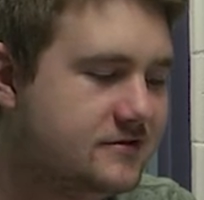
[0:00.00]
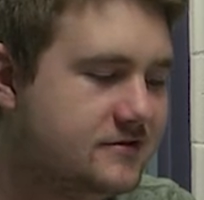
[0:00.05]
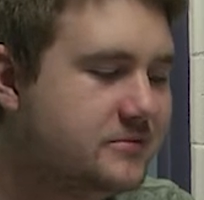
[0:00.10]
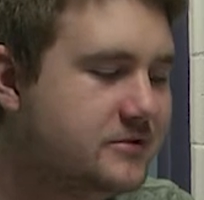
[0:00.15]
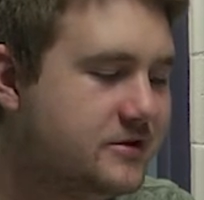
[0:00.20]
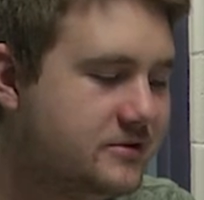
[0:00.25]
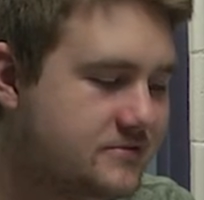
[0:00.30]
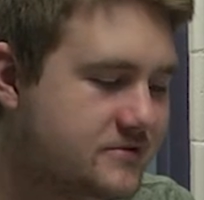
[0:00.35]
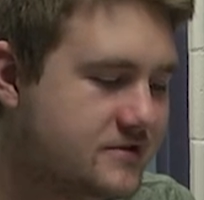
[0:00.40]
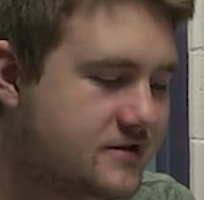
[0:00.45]
The
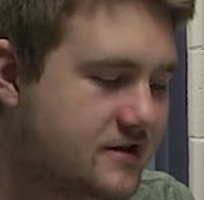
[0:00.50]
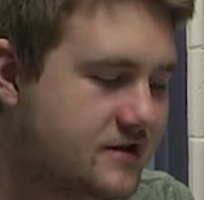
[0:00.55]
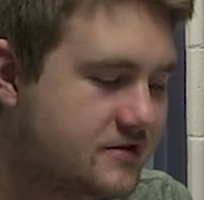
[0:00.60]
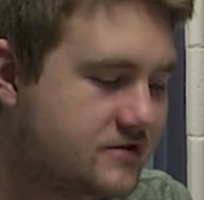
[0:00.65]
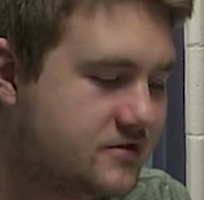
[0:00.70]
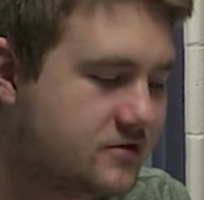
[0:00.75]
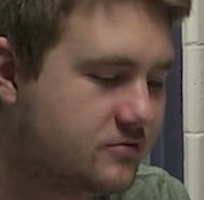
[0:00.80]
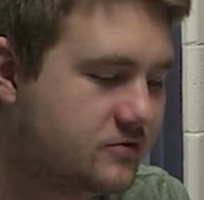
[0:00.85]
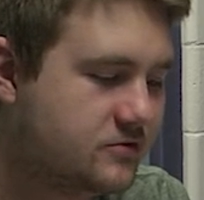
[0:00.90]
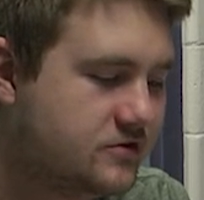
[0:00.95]
memes, yeah.
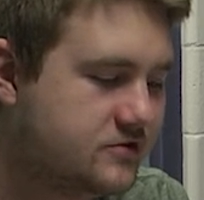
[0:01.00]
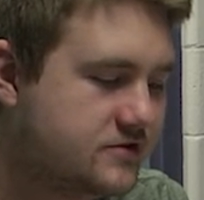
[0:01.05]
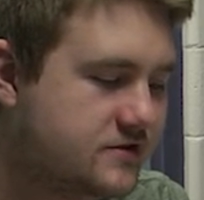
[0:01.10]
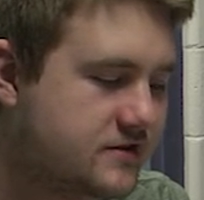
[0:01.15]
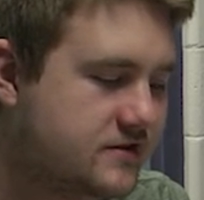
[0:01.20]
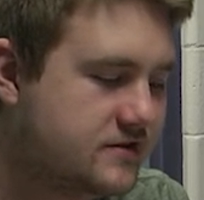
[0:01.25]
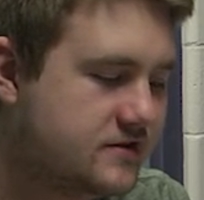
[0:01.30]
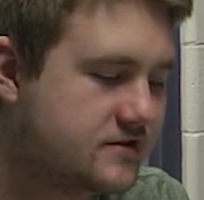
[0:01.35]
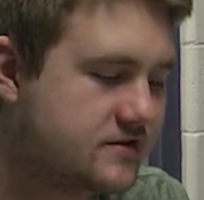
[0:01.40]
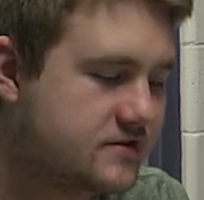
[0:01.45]
So when you see
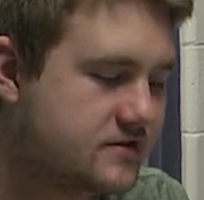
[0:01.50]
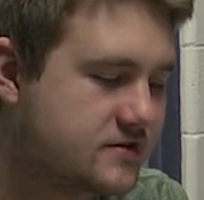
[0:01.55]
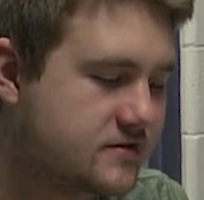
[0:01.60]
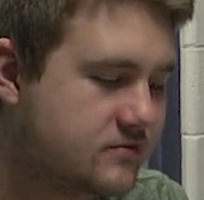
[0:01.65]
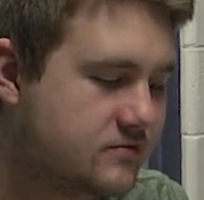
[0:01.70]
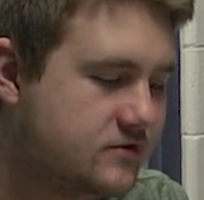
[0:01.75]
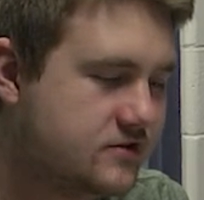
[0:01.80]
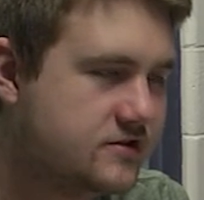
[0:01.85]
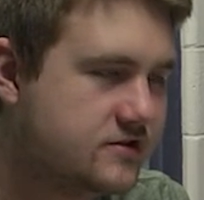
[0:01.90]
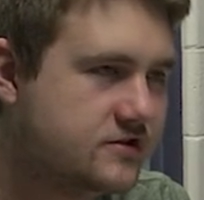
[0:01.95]

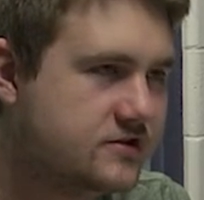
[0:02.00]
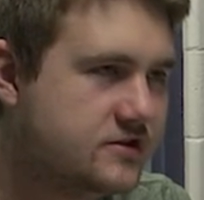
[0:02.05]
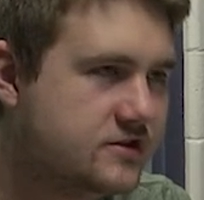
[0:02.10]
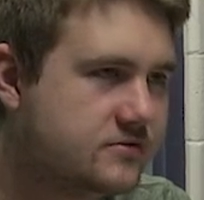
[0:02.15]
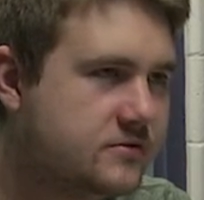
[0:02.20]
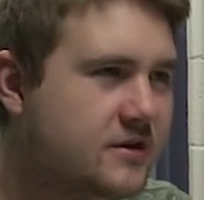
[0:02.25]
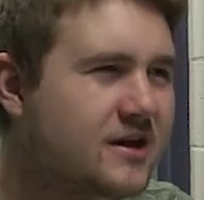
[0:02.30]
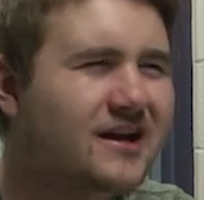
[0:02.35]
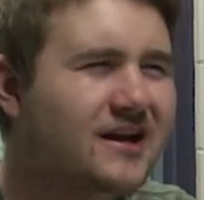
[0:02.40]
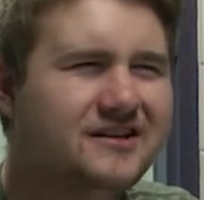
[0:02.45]
Jason,
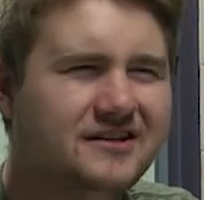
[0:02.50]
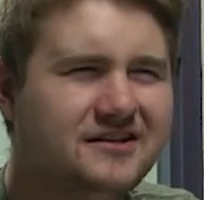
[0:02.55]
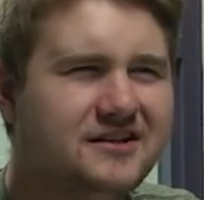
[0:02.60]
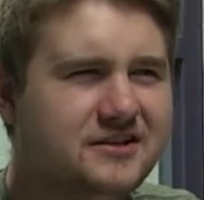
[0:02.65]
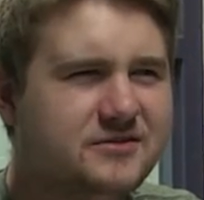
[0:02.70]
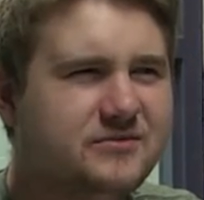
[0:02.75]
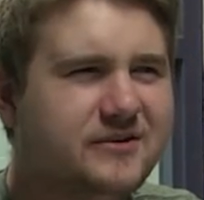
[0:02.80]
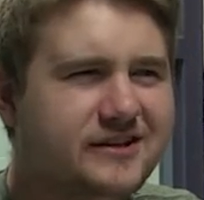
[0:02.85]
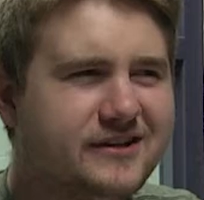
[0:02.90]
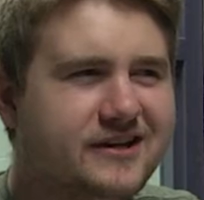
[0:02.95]
I think that's
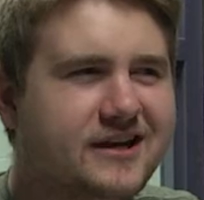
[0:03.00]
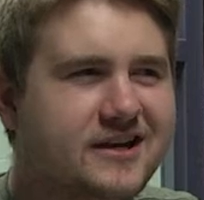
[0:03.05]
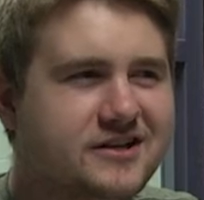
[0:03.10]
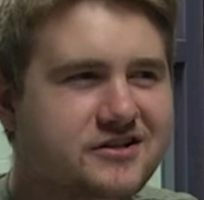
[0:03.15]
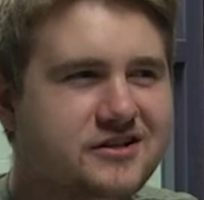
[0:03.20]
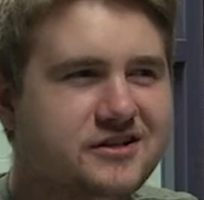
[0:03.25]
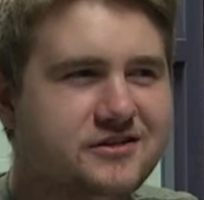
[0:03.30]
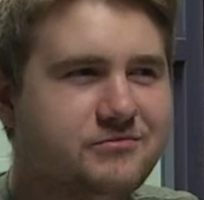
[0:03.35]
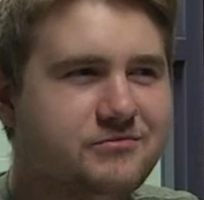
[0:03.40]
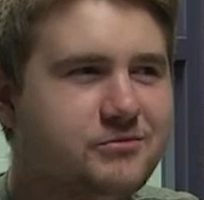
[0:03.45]
why they cast
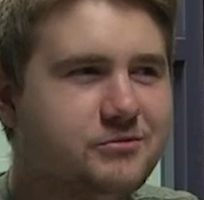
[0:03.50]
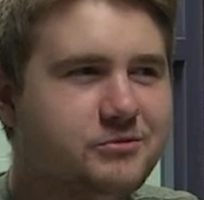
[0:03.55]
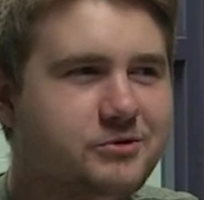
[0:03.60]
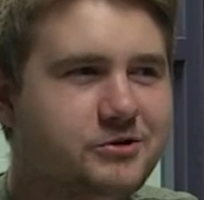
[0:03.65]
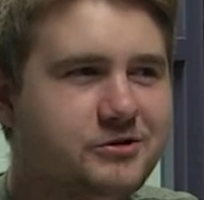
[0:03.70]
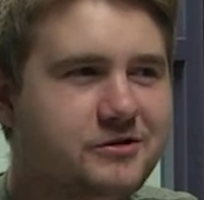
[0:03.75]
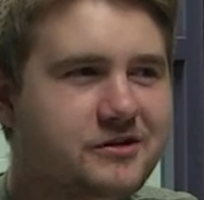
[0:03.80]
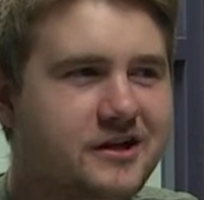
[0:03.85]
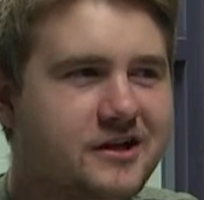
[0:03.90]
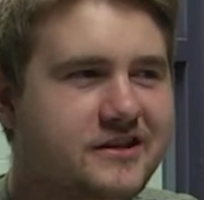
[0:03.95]
Jason Momoa.
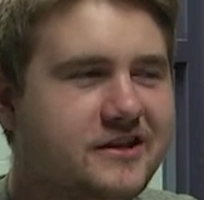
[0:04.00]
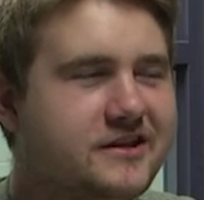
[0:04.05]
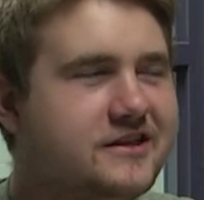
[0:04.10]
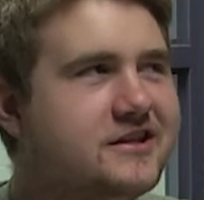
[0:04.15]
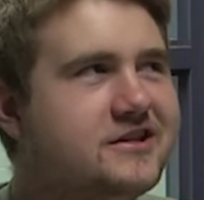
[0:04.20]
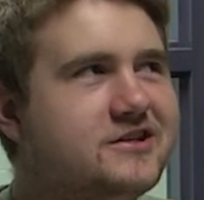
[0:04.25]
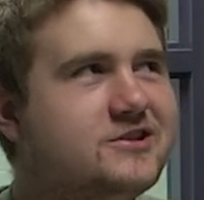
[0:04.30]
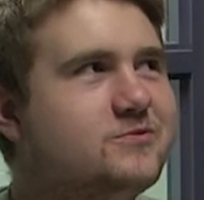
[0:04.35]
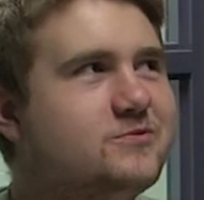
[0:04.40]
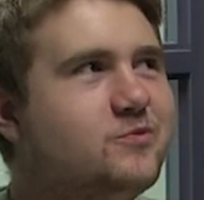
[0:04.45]
I think they
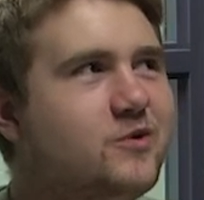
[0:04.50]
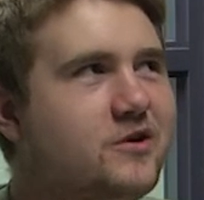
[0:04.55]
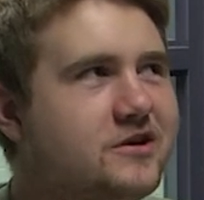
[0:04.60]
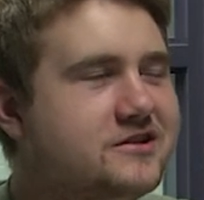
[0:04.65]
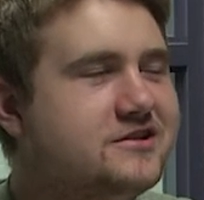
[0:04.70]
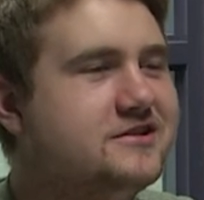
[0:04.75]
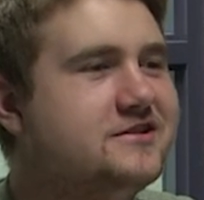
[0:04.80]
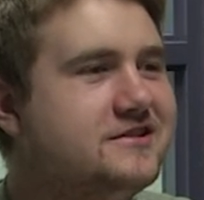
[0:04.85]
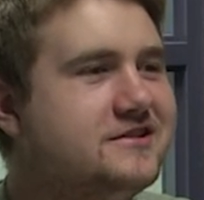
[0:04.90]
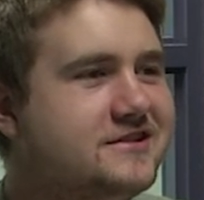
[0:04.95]
just wanted
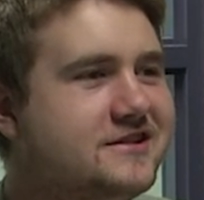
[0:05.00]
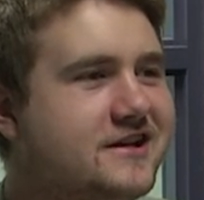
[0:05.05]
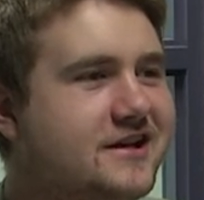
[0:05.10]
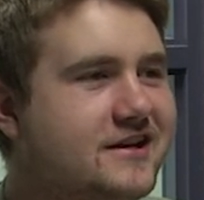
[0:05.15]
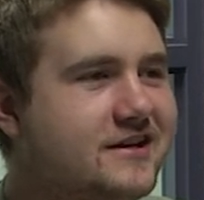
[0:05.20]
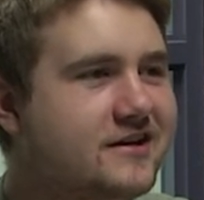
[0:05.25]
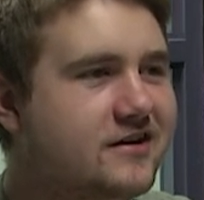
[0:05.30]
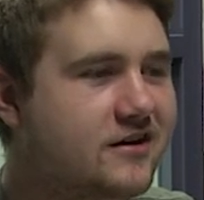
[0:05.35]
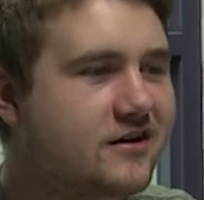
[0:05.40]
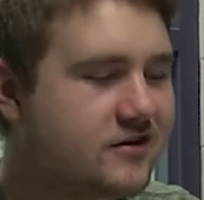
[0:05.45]
to
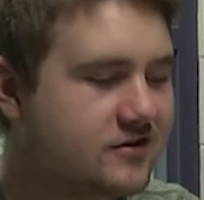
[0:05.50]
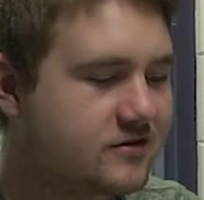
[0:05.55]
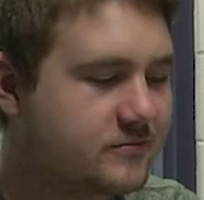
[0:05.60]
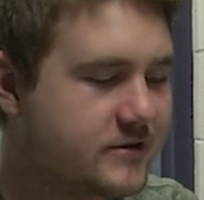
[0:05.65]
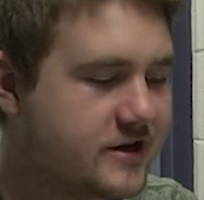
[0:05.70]
say Aquaman